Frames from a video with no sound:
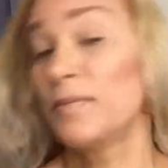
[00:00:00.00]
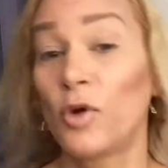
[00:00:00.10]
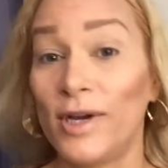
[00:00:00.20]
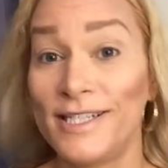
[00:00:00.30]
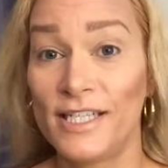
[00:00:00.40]
I'm
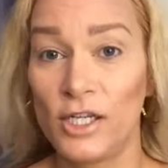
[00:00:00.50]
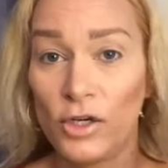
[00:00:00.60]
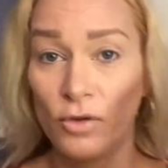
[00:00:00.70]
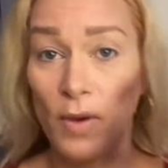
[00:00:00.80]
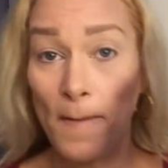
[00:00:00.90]
going to
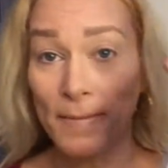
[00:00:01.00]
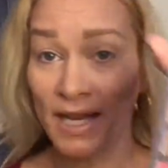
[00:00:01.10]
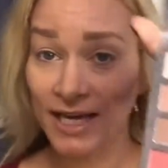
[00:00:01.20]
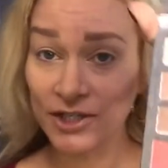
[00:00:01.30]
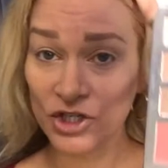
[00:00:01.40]
do
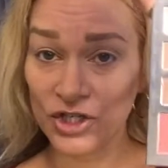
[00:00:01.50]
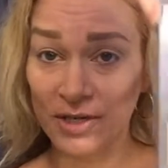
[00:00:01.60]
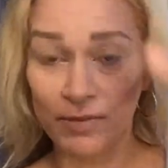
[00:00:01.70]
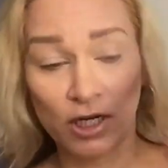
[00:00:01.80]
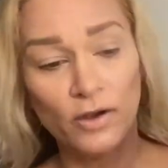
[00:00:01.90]
blush.
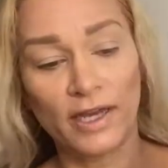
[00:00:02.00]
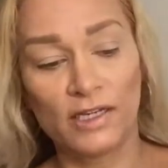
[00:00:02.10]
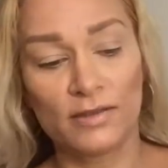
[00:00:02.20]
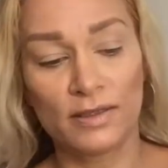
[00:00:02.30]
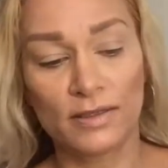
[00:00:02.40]
I'm gonna go ahead
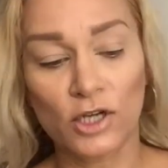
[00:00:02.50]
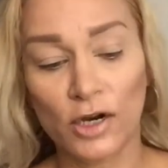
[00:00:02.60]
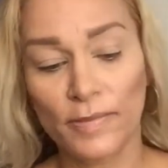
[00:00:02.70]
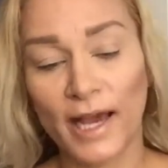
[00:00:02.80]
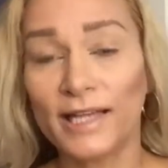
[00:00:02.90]
and use this
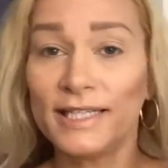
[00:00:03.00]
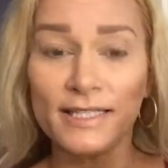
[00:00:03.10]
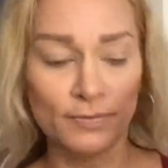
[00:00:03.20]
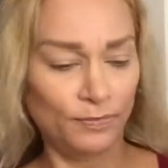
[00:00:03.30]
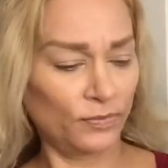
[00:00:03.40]
Tarte
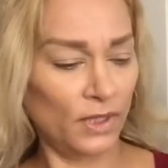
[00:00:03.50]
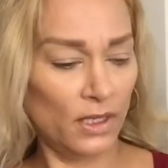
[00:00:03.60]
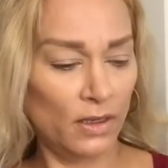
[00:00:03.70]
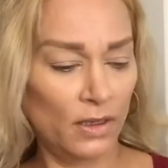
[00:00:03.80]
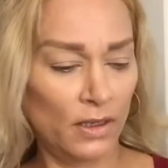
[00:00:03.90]
palette
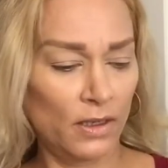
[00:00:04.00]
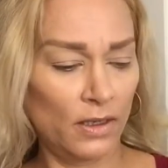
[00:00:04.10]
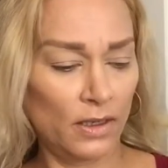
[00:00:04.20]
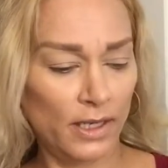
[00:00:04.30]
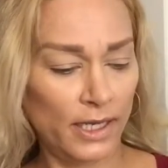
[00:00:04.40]

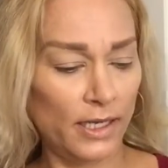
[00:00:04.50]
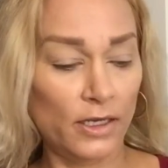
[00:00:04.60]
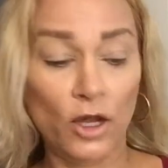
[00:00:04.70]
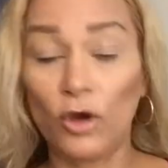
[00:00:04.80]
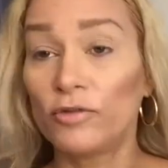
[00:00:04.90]

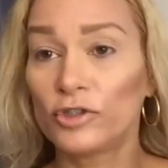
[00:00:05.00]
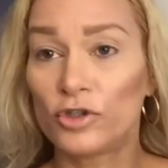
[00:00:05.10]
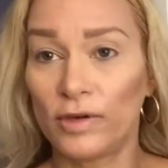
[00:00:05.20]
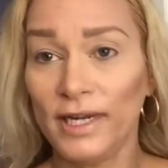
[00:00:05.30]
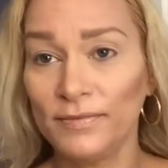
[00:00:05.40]
in
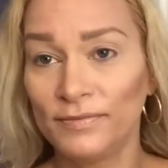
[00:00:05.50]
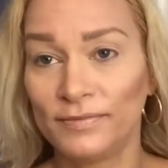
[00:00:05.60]
Overjoyed.